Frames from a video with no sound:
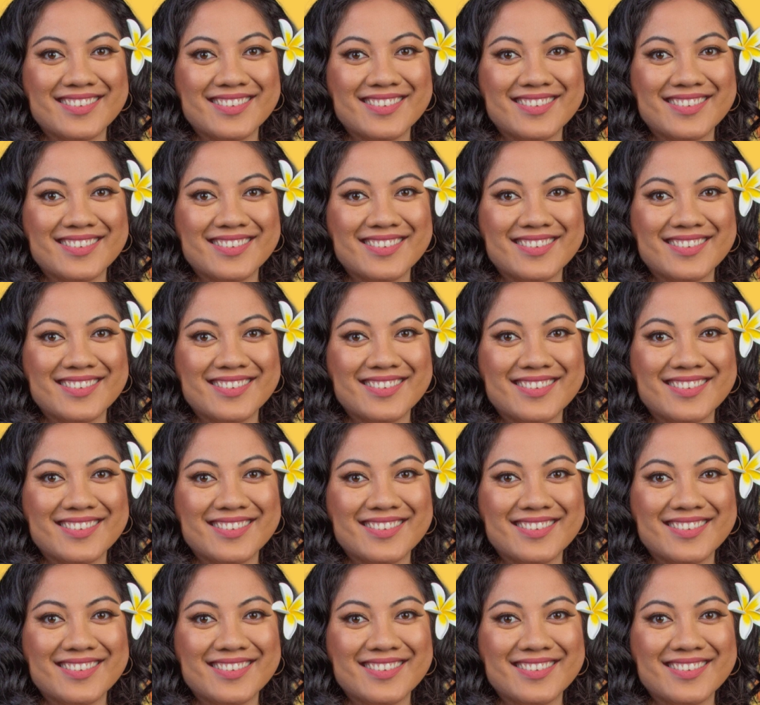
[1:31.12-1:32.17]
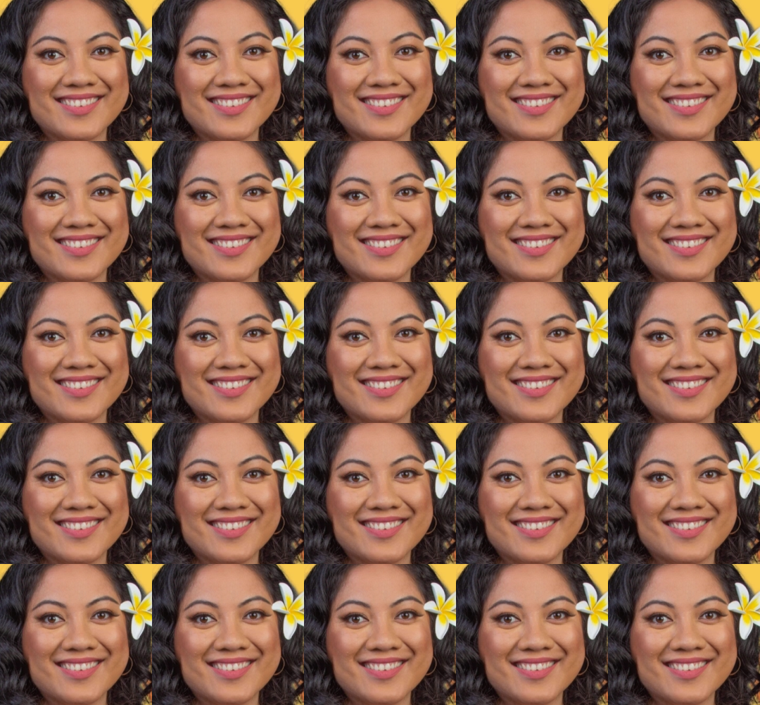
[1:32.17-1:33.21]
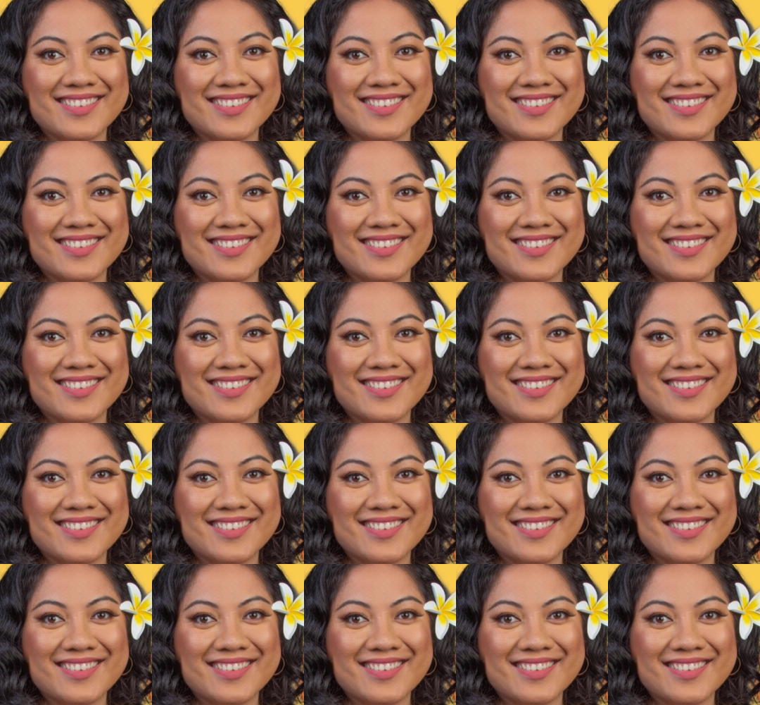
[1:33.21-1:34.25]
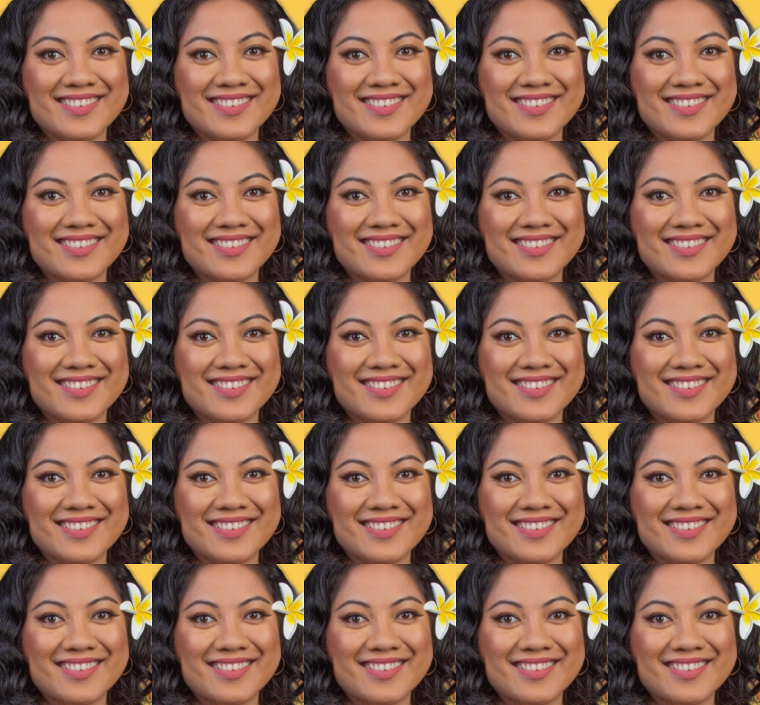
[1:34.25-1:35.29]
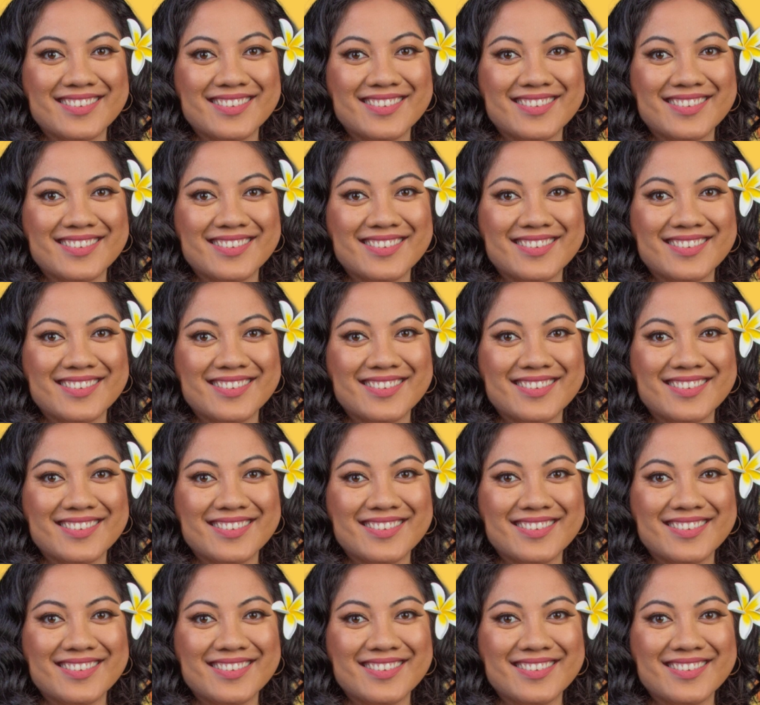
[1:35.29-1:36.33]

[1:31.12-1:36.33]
[no speech]